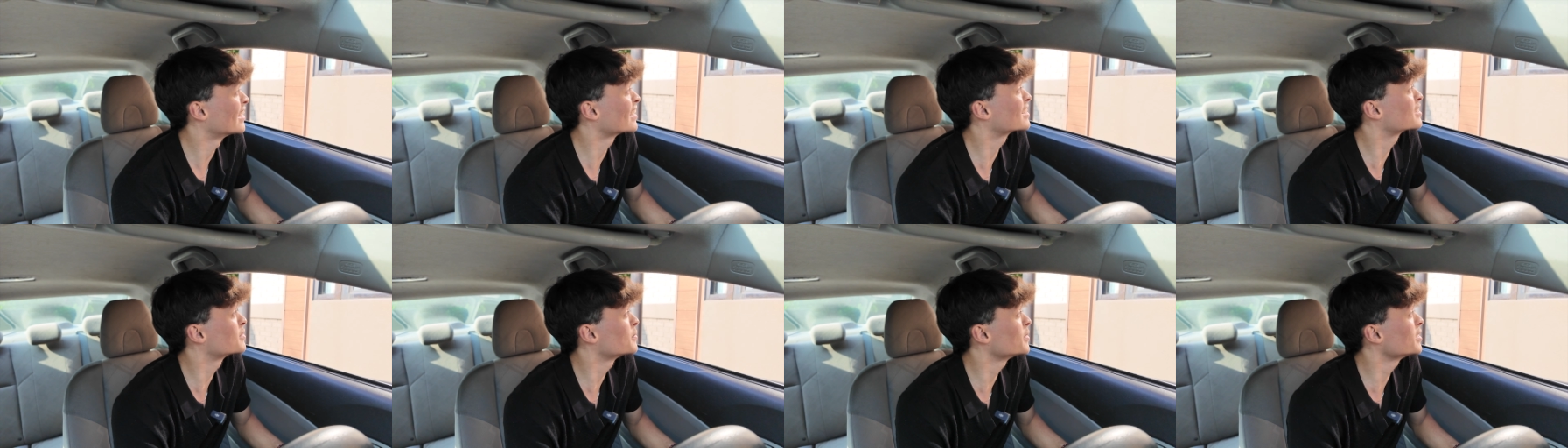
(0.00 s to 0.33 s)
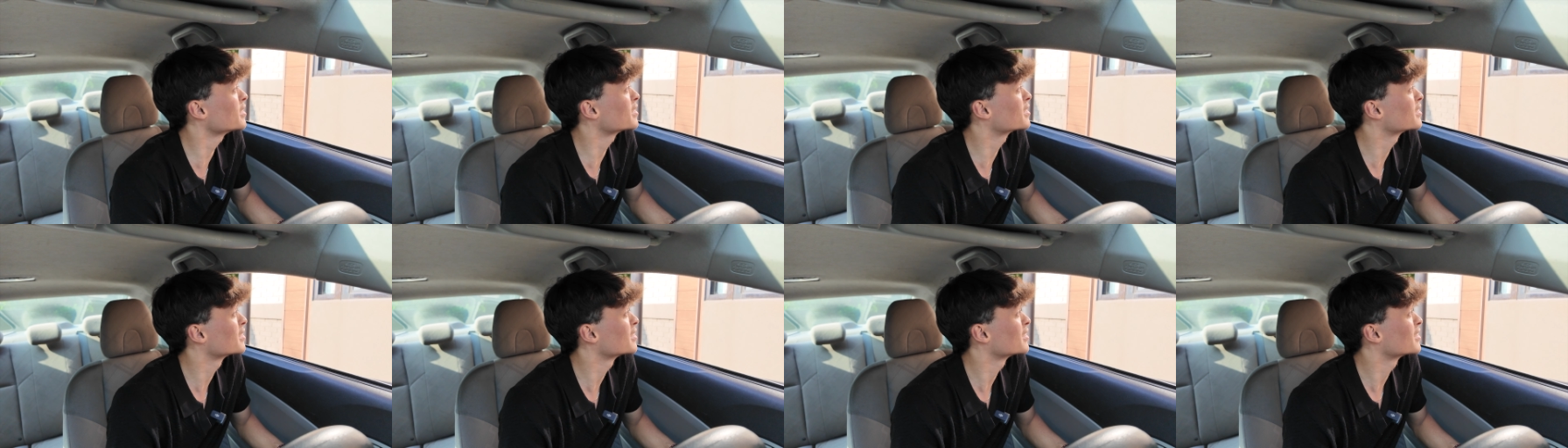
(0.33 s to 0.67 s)
Next
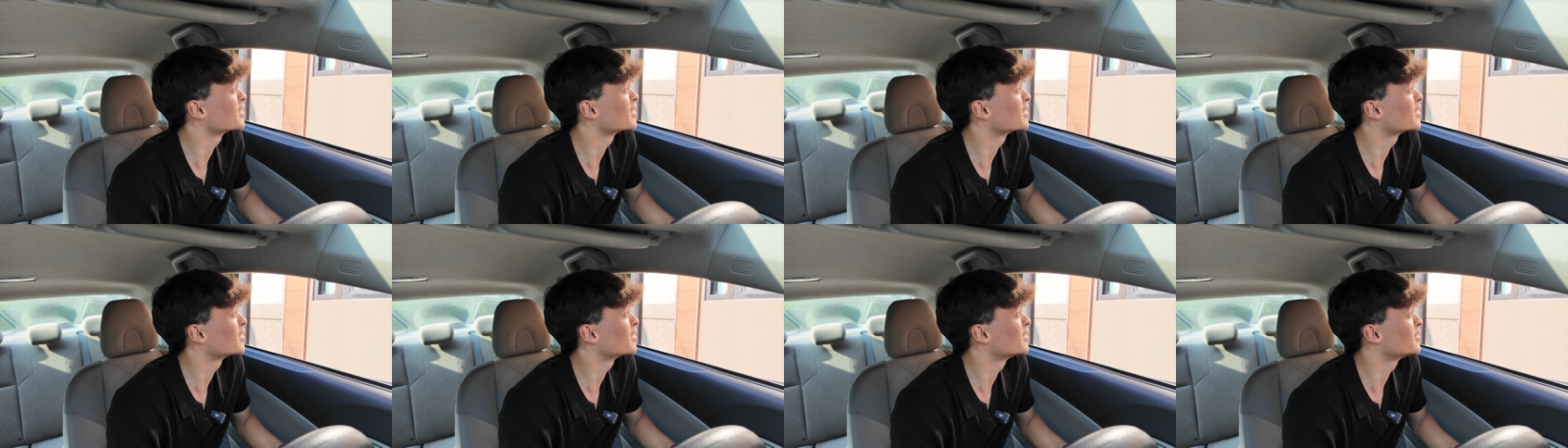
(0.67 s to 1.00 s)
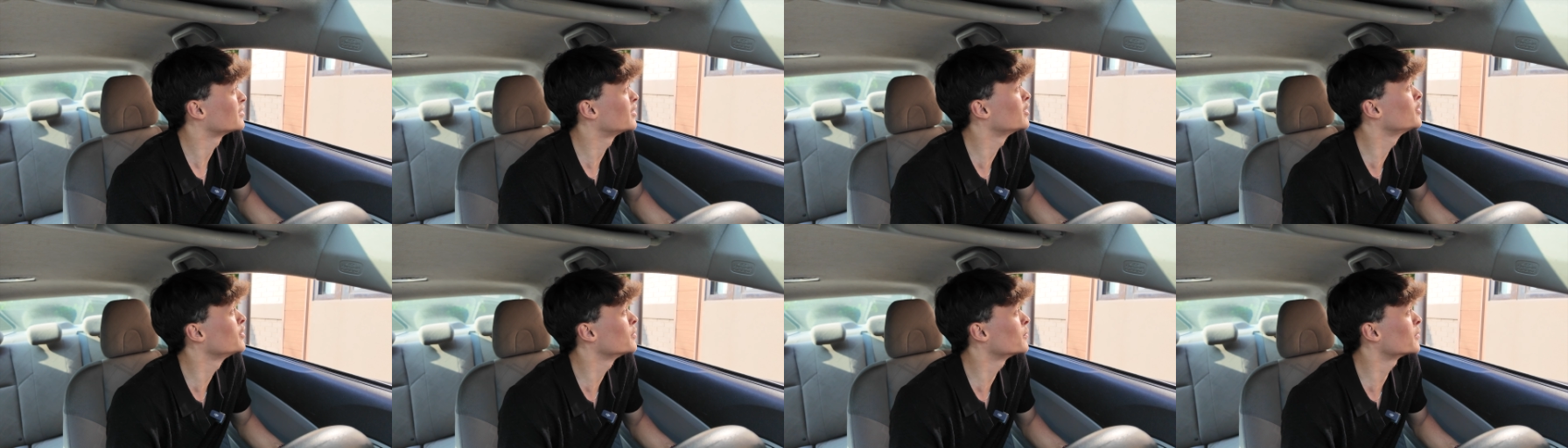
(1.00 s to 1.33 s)
week. The new machine.
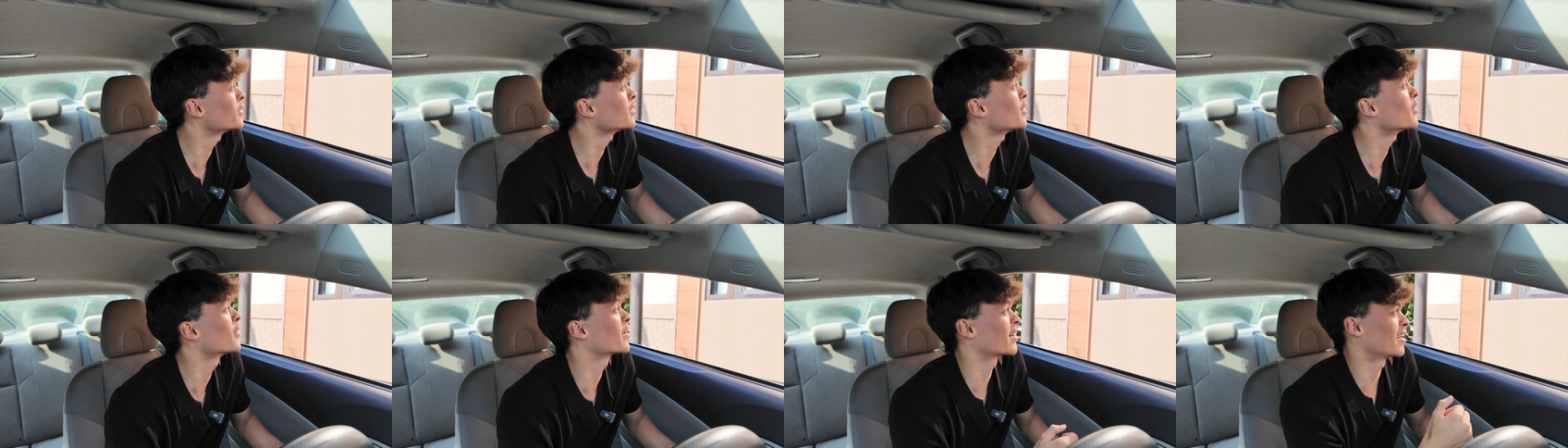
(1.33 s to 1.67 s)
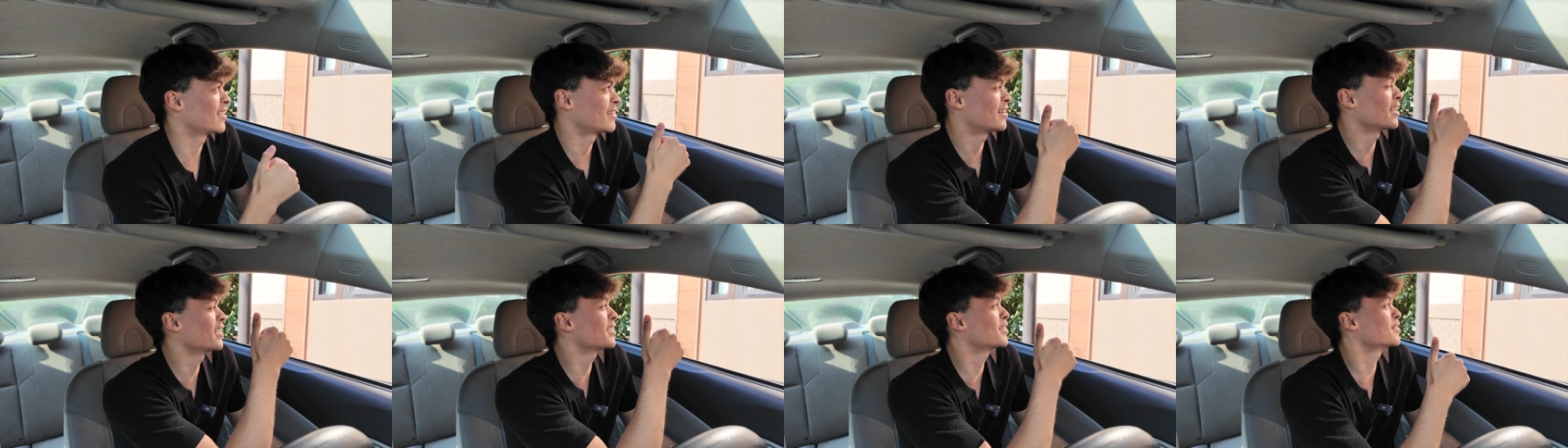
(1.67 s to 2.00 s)
The new one.
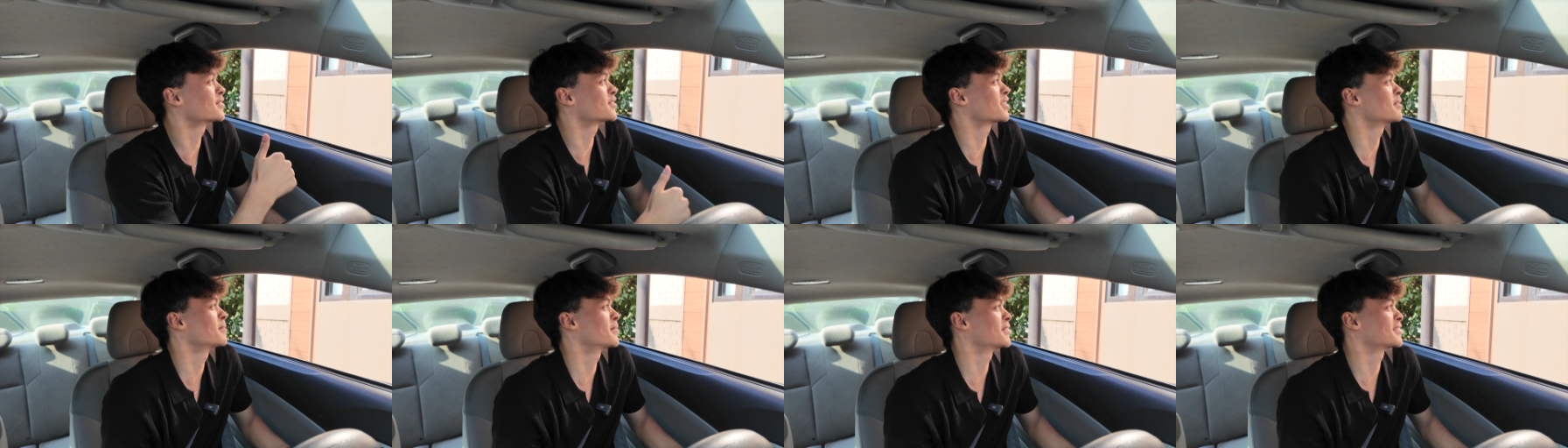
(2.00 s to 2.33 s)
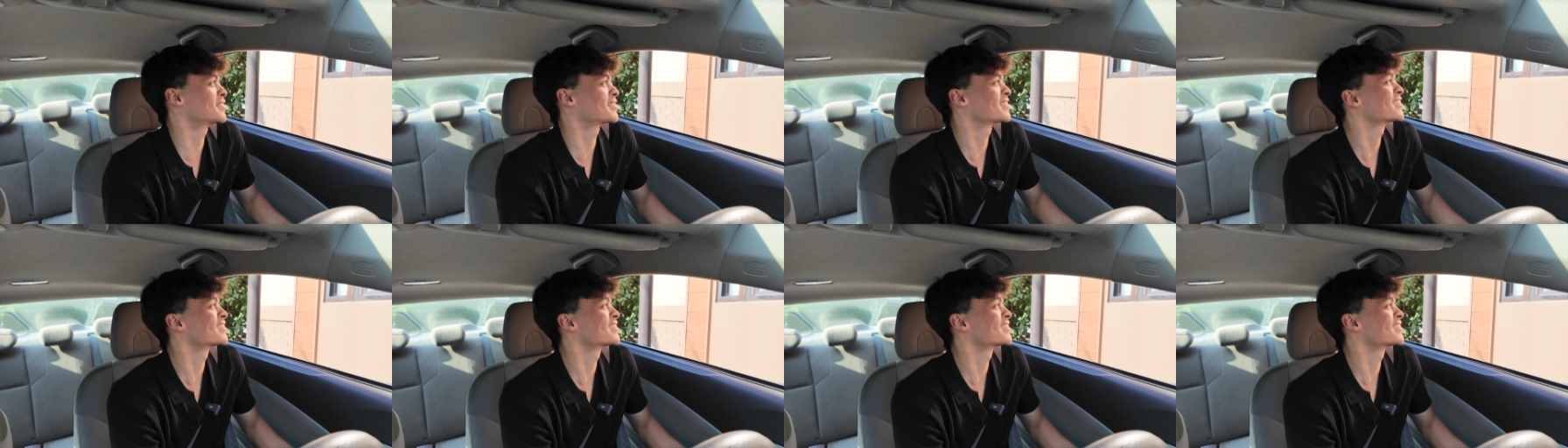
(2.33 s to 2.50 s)
Okay. Thank yeah. you so much.